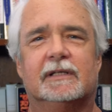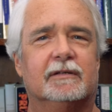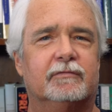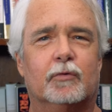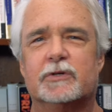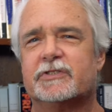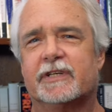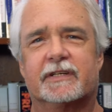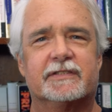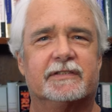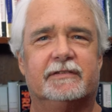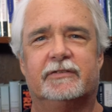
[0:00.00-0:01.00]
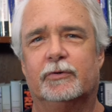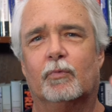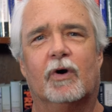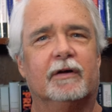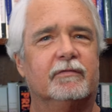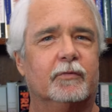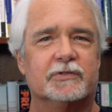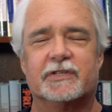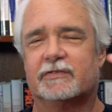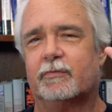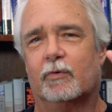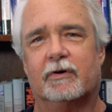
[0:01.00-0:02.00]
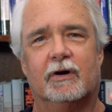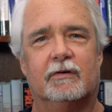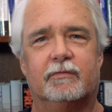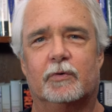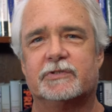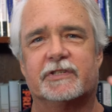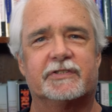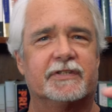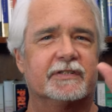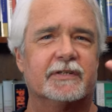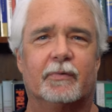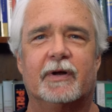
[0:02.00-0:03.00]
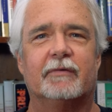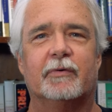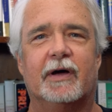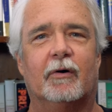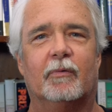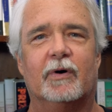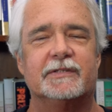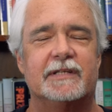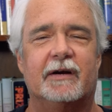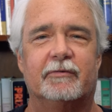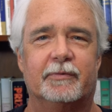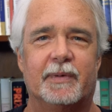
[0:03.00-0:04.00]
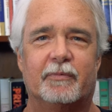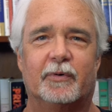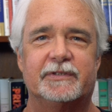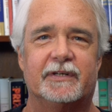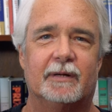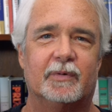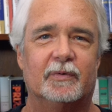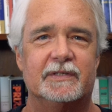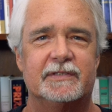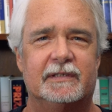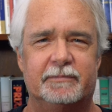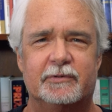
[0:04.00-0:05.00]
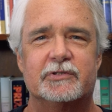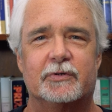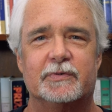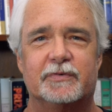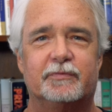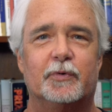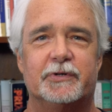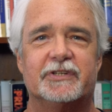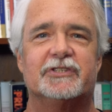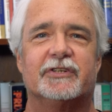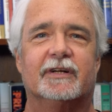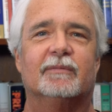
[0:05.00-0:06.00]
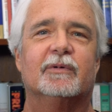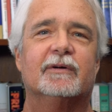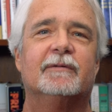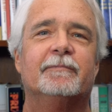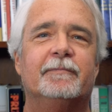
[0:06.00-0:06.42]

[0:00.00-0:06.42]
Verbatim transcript: uh, 4621, 4640, 4660, whatever hell it was. I don't remember what the number was. I'm pretty sure it was a four digit number.